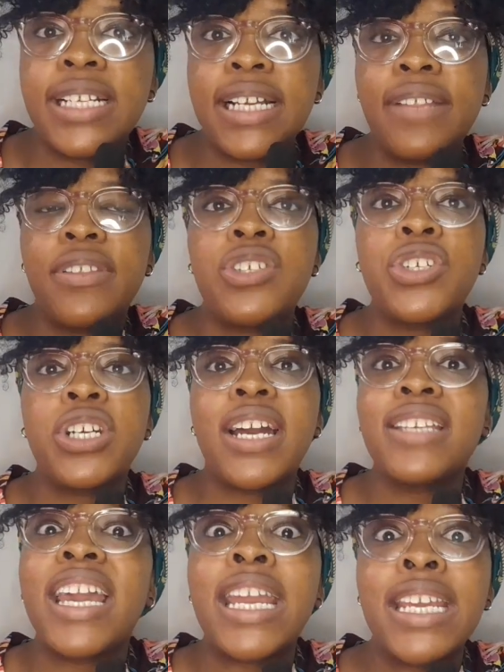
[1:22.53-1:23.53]
glad that you
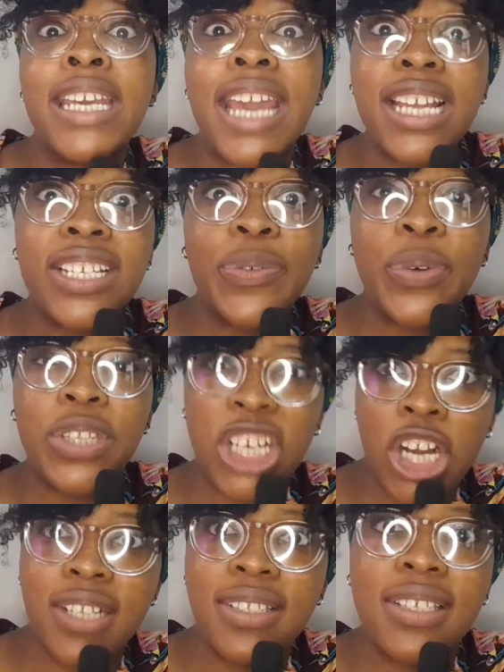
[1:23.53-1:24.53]
guys are engaging with the
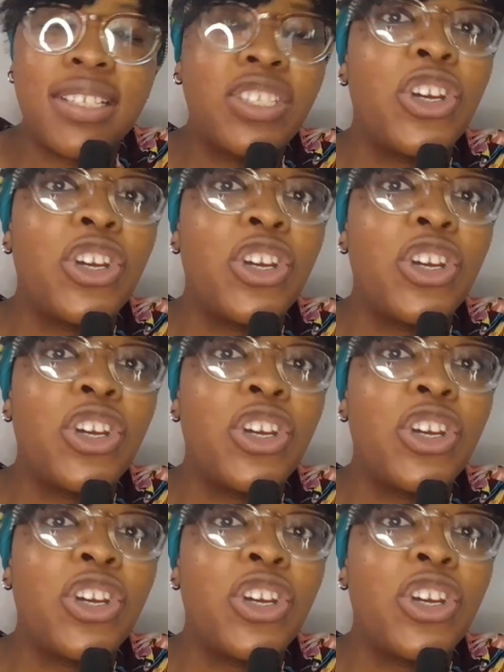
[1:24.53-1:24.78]
content.